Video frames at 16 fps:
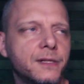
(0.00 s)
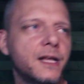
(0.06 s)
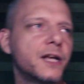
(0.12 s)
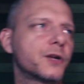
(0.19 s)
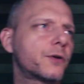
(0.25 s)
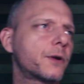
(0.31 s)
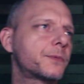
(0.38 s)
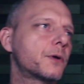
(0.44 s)

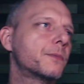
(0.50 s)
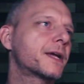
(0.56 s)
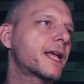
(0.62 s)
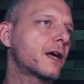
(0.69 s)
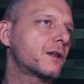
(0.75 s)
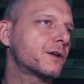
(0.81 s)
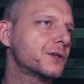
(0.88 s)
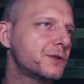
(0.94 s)
Crypto
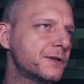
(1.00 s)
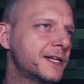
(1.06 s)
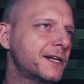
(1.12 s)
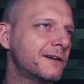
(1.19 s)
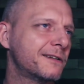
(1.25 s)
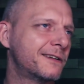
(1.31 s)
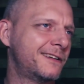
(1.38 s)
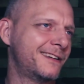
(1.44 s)
Mikkel, are you in
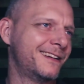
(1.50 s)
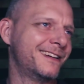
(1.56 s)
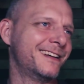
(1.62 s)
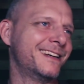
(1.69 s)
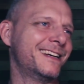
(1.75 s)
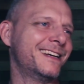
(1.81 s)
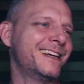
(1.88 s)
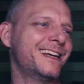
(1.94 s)
here?
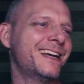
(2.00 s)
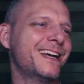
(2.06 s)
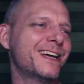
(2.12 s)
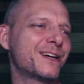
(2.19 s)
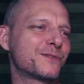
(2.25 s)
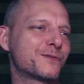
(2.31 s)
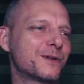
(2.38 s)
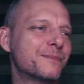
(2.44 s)

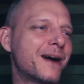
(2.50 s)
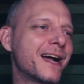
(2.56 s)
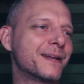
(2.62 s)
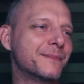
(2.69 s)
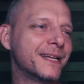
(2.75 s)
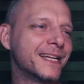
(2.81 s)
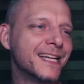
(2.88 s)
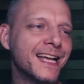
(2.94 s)
Remind
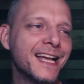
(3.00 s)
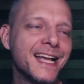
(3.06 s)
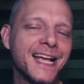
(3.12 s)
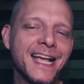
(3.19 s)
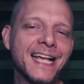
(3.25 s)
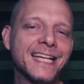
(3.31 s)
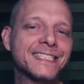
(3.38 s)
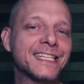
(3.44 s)
me,
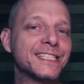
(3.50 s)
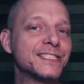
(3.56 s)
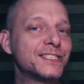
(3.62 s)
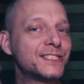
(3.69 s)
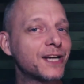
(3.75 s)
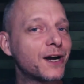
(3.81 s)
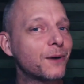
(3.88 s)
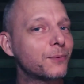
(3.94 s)
is it
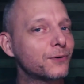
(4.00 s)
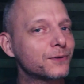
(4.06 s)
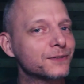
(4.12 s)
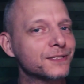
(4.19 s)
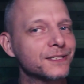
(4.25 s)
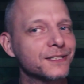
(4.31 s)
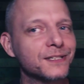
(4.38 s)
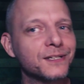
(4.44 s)

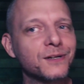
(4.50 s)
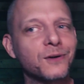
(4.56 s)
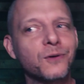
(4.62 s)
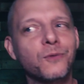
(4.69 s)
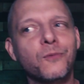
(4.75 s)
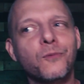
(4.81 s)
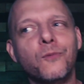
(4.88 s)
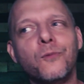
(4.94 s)
doubled
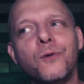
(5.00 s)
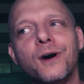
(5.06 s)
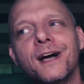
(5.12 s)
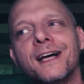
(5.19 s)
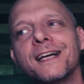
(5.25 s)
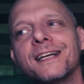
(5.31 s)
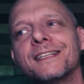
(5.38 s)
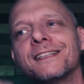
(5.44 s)

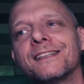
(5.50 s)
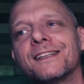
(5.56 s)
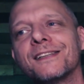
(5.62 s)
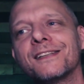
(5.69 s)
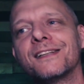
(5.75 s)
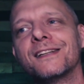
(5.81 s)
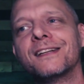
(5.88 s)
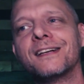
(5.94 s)
what
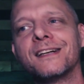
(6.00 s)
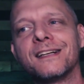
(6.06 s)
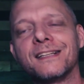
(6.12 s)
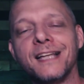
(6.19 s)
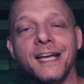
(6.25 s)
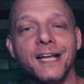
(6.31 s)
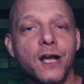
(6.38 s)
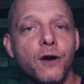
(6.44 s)

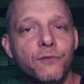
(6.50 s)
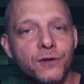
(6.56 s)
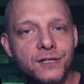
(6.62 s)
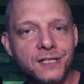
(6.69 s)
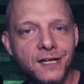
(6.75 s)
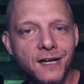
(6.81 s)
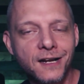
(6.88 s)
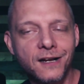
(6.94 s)
like
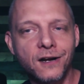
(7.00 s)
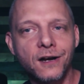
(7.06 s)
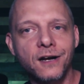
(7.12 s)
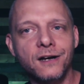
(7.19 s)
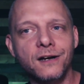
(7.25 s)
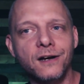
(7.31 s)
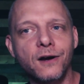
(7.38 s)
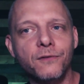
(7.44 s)

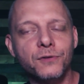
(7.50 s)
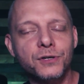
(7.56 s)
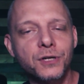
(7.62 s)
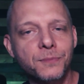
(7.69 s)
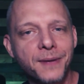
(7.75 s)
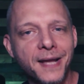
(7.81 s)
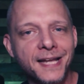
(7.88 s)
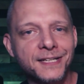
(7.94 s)

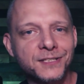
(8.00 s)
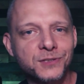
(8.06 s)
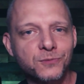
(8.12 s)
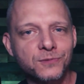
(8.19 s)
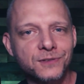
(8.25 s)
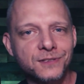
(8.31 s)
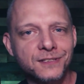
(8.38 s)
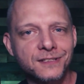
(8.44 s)
Overcooked Panda's
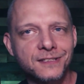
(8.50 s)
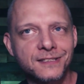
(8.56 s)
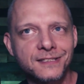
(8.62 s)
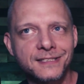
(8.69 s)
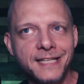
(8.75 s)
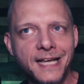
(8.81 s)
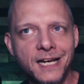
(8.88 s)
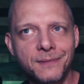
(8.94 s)

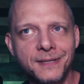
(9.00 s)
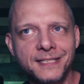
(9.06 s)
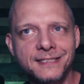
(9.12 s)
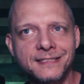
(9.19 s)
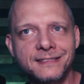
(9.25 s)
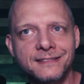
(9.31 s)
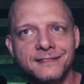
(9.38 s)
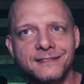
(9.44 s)

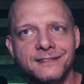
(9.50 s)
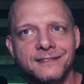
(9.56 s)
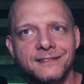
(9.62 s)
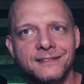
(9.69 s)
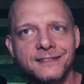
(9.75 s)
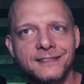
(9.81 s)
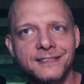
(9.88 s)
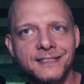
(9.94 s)
database
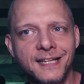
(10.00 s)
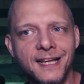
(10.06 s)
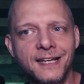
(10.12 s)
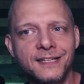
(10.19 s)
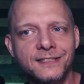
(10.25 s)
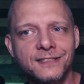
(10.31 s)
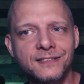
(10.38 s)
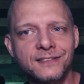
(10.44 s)

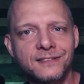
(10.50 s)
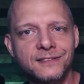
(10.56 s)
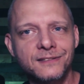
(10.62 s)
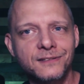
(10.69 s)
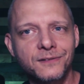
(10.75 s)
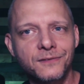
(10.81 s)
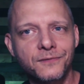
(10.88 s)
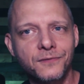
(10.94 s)
says
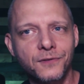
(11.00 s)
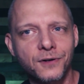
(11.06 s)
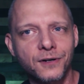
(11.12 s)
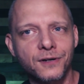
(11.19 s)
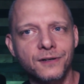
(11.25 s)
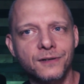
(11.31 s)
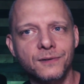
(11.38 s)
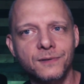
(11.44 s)

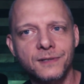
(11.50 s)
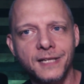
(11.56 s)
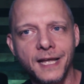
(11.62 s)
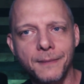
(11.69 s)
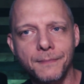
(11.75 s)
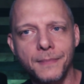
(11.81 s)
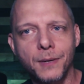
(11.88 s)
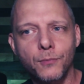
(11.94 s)
for
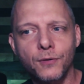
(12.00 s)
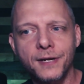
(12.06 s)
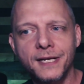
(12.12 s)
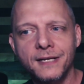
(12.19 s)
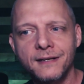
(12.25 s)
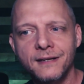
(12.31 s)
like memory